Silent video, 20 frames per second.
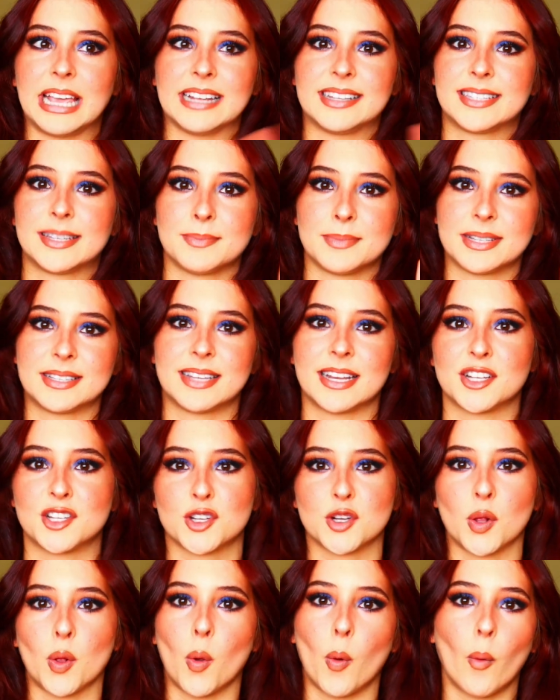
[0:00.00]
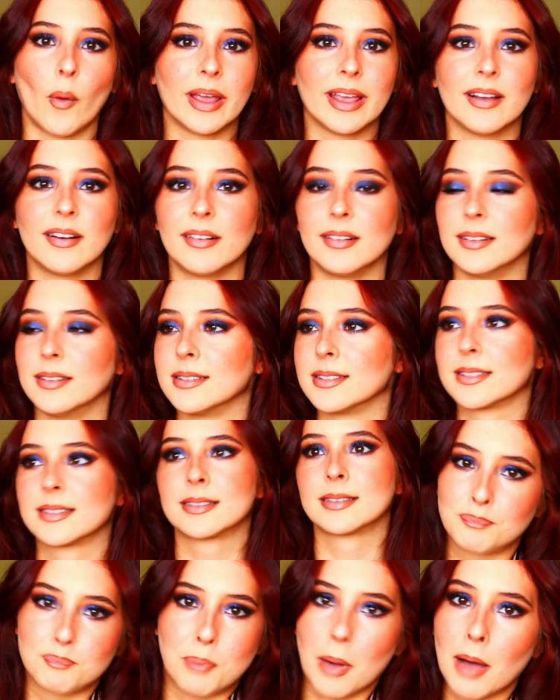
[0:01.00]
get some essential
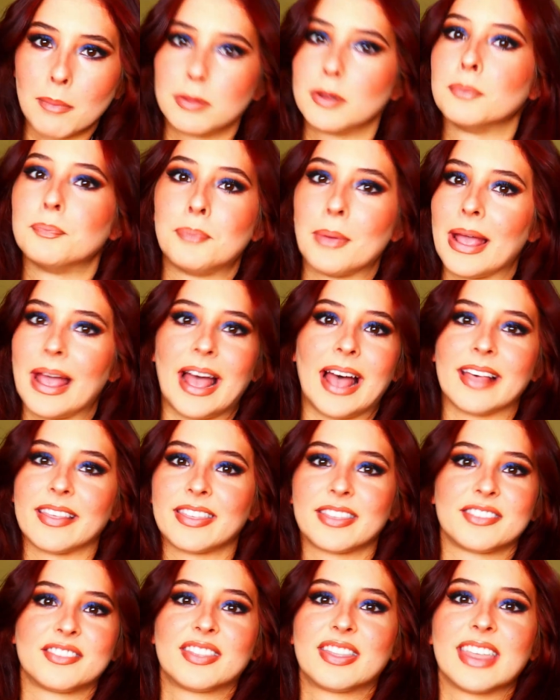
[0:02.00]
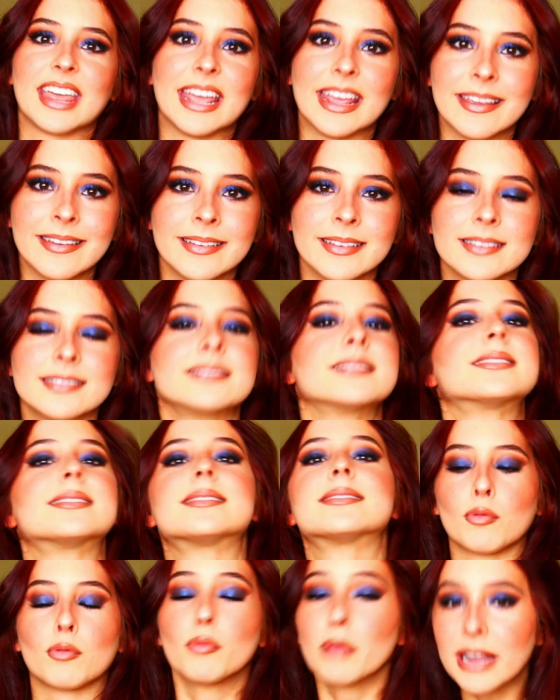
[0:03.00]
oils, bubble bath
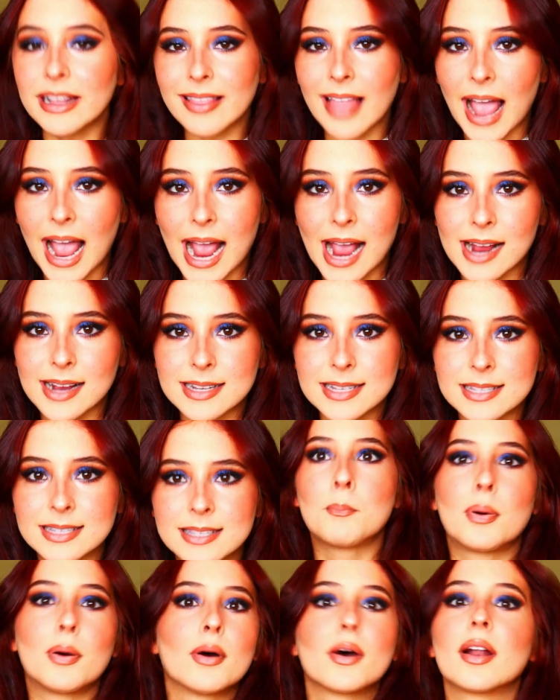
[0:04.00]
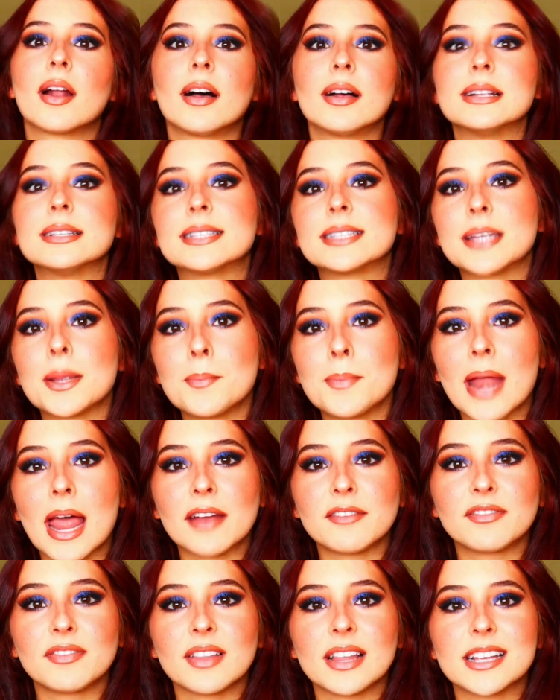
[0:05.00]
things, relax, put on some
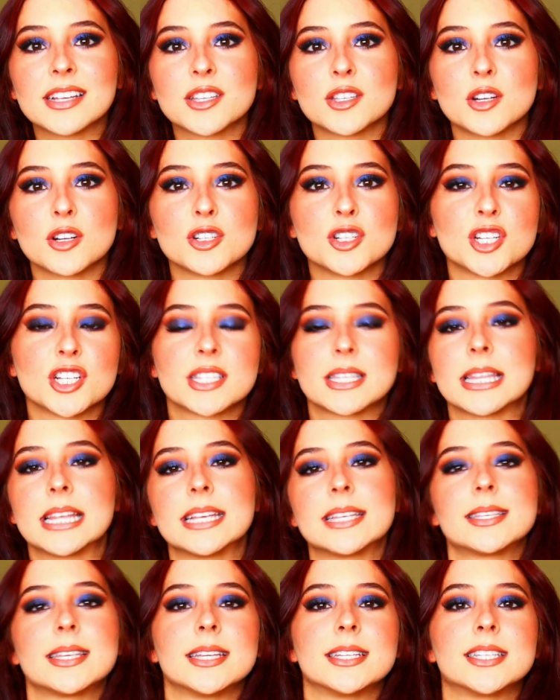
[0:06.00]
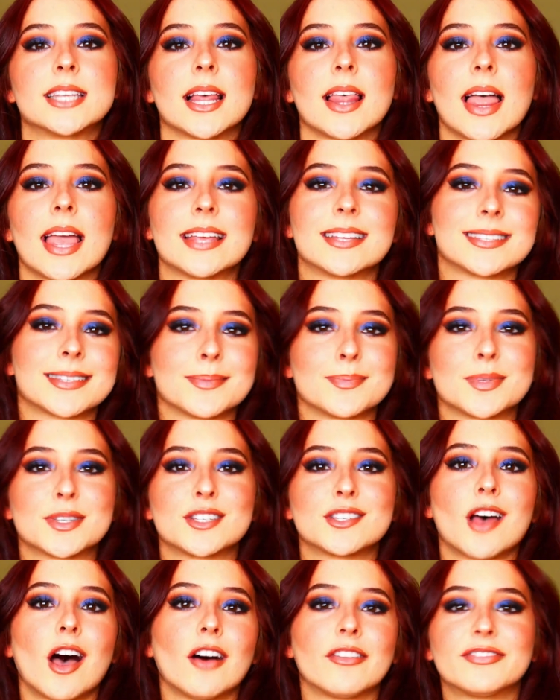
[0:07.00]
Netflix or just listen to like some
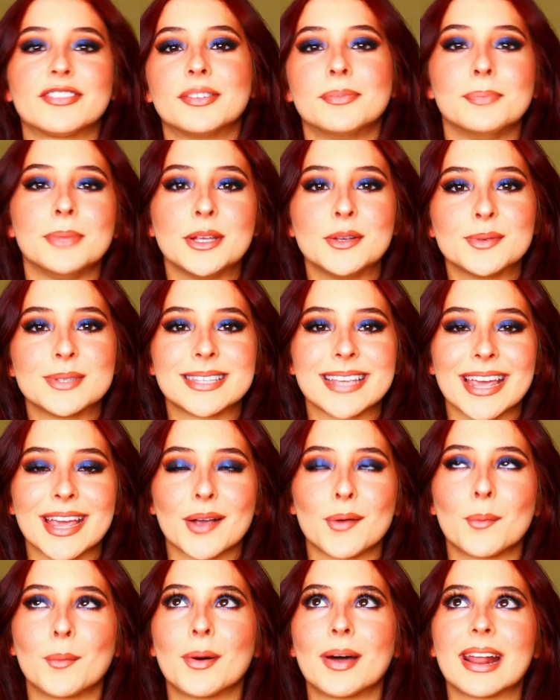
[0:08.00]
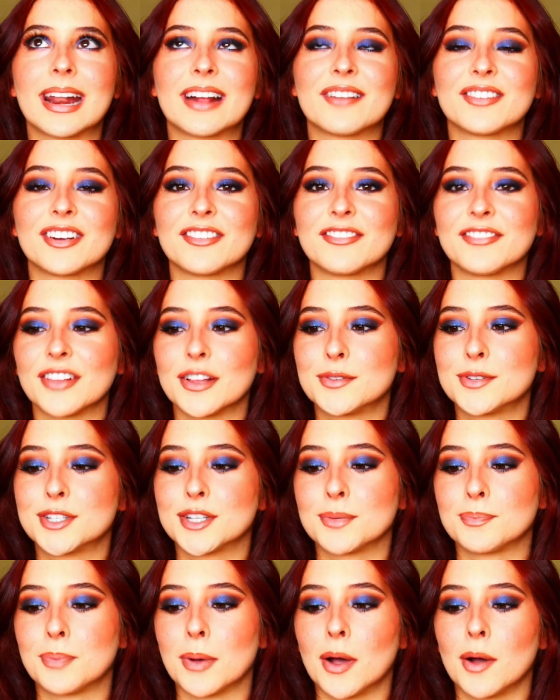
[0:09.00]
soft music, whatever floats
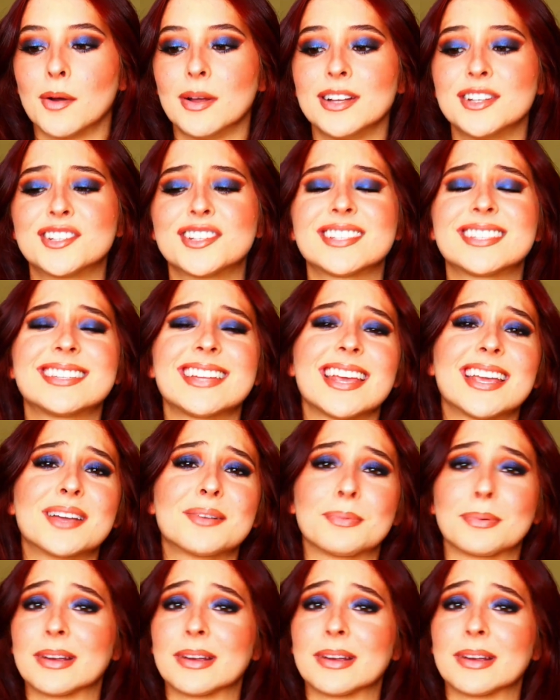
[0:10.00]
your boat, and just take a